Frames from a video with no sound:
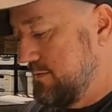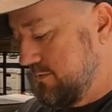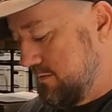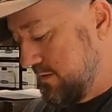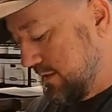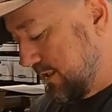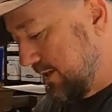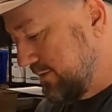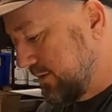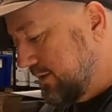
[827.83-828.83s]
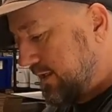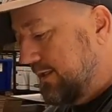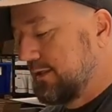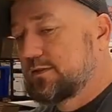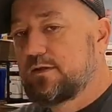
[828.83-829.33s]
and I just
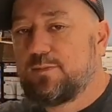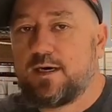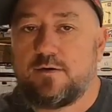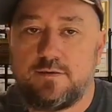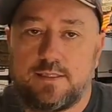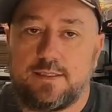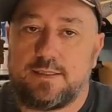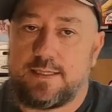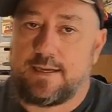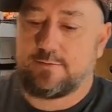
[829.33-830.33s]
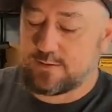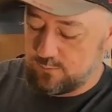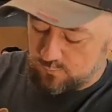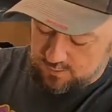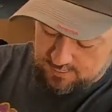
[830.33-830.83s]
condensed them all in down to
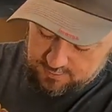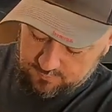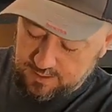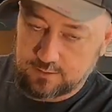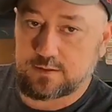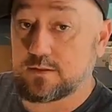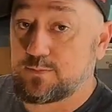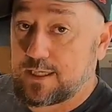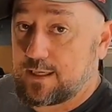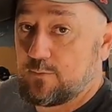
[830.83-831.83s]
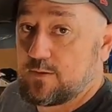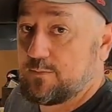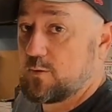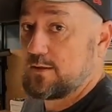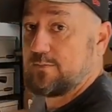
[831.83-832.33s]
1 or 2 boxes. But I got one
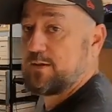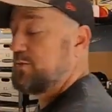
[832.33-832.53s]
more. Let